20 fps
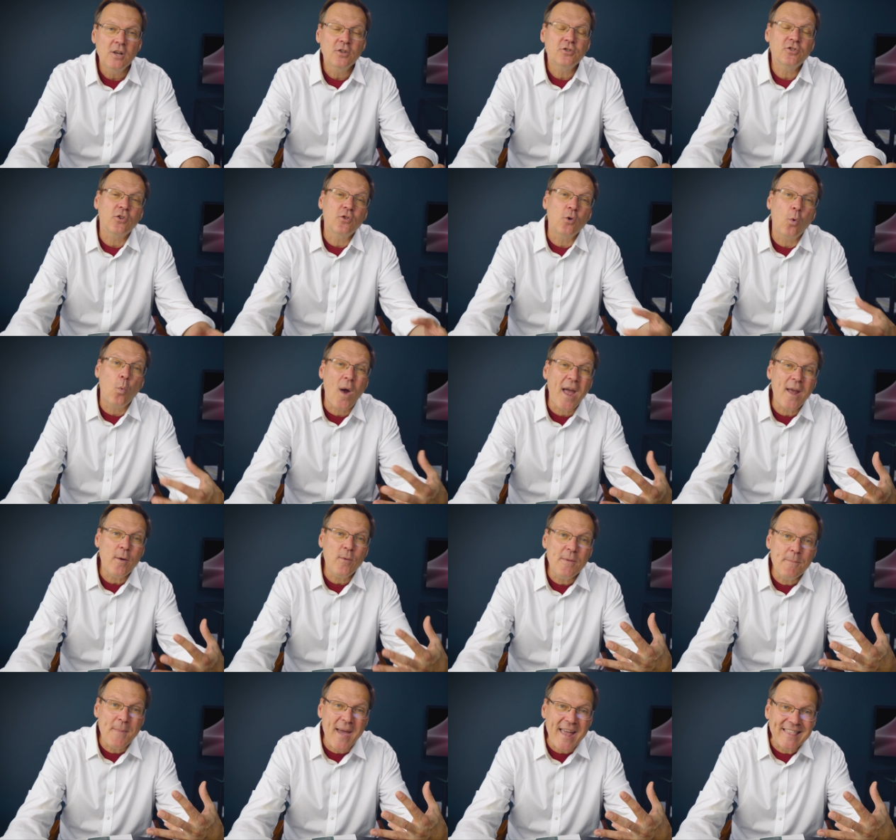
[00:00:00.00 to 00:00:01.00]
So the way
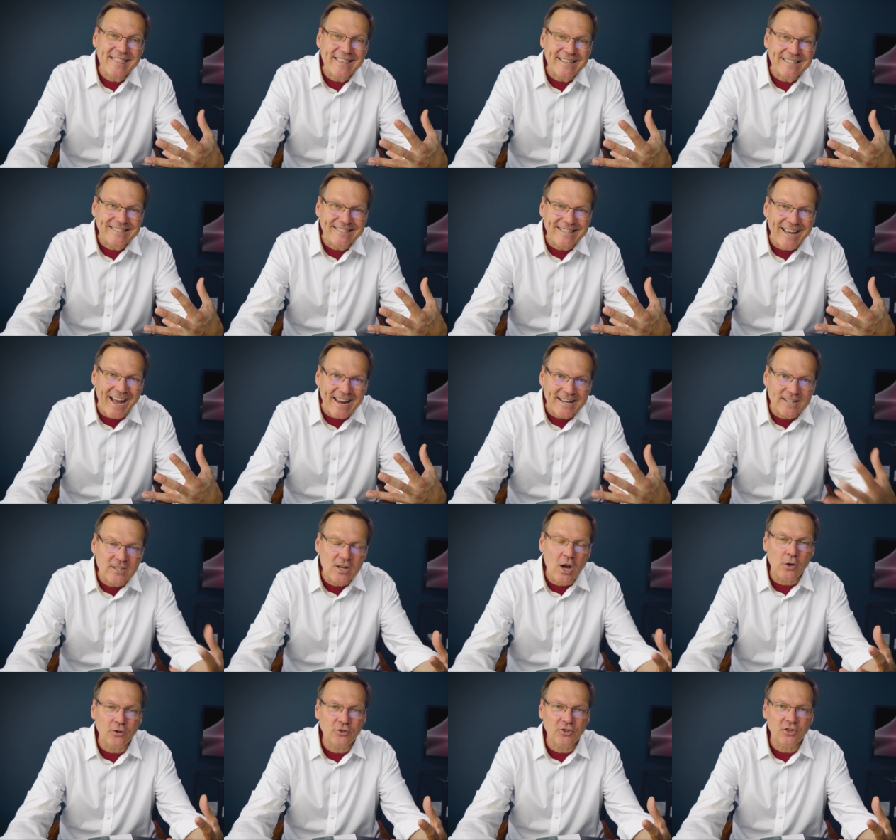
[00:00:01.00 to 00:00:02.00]
we make this
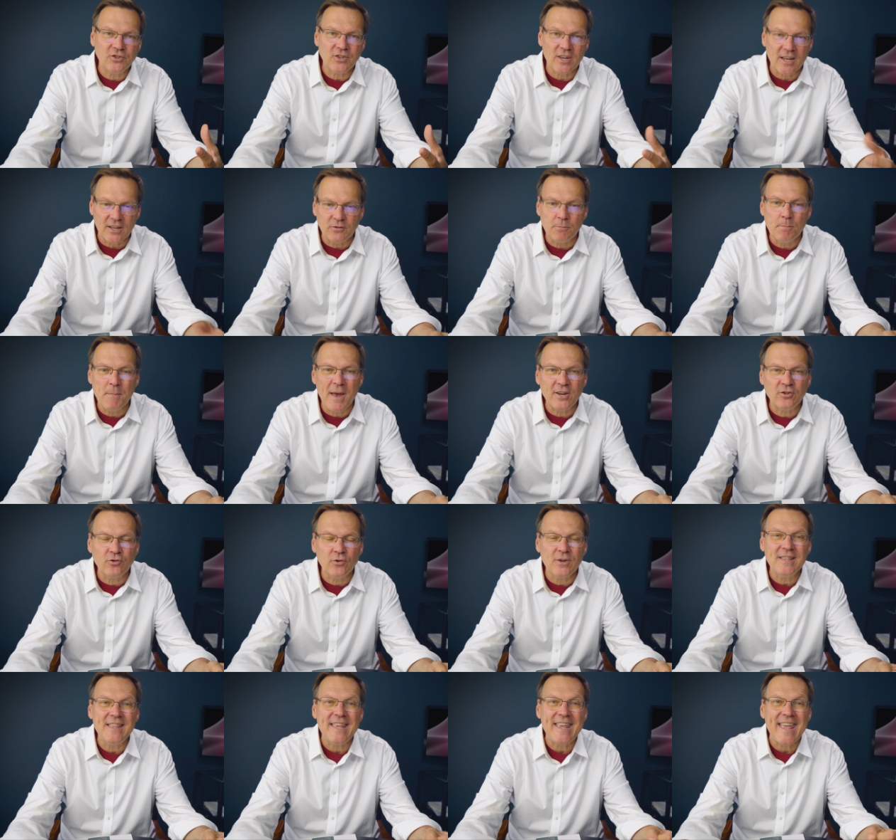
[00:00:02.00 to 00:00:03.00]
diagnosis is
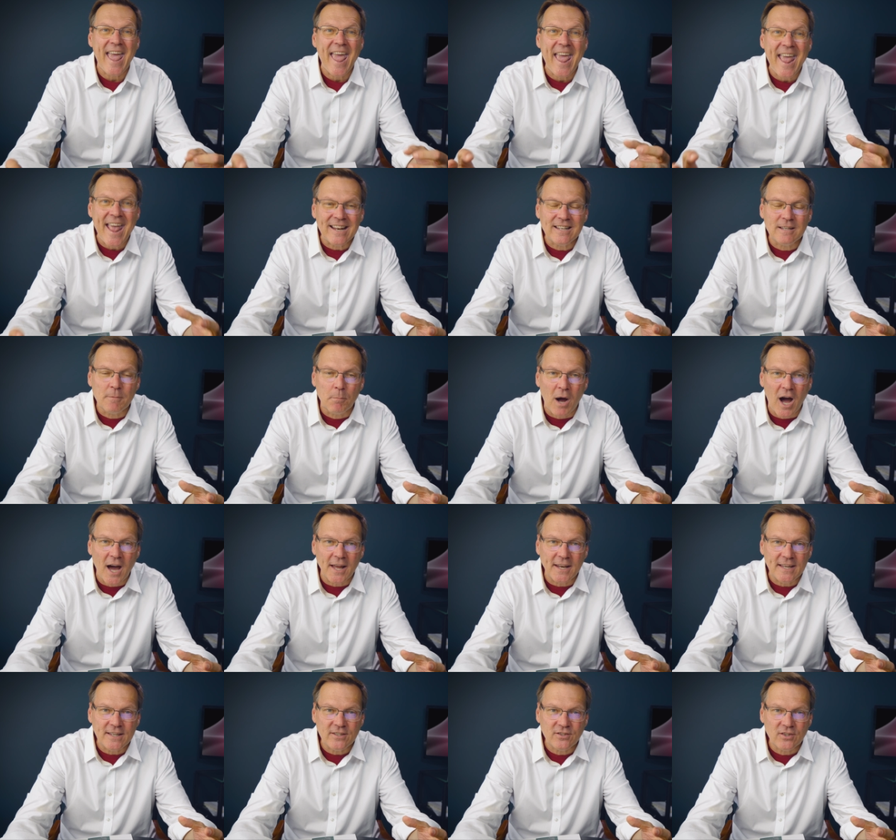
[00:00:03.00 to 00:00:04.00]
measuring the
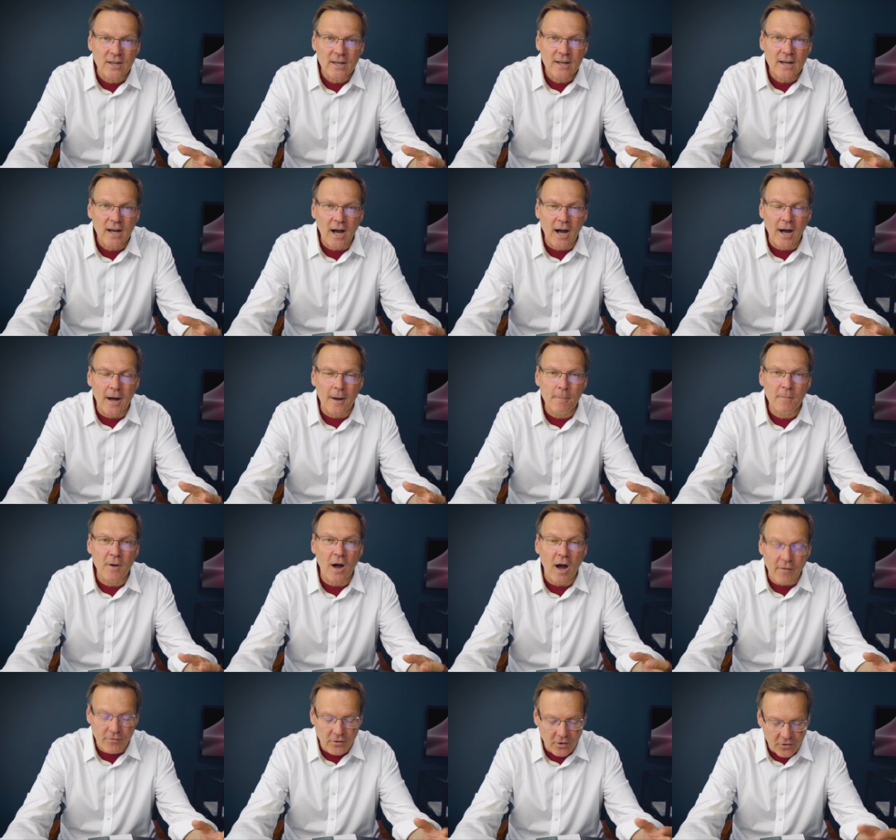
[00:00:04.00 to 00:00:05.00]
antibodies
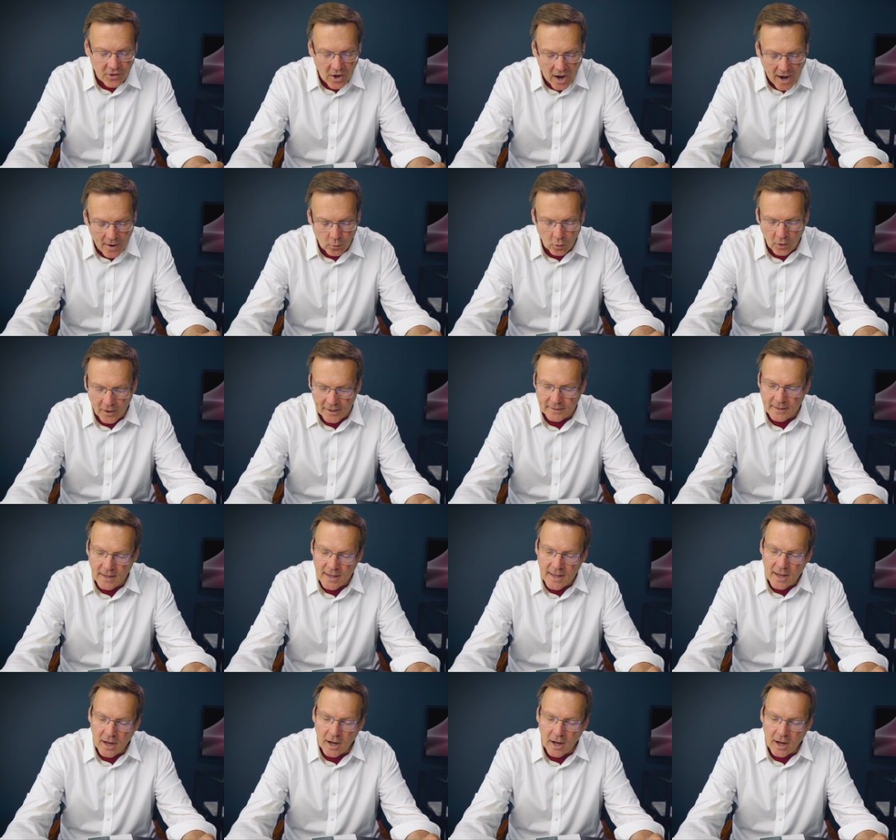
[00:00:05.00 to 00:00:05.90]
of the thyroid.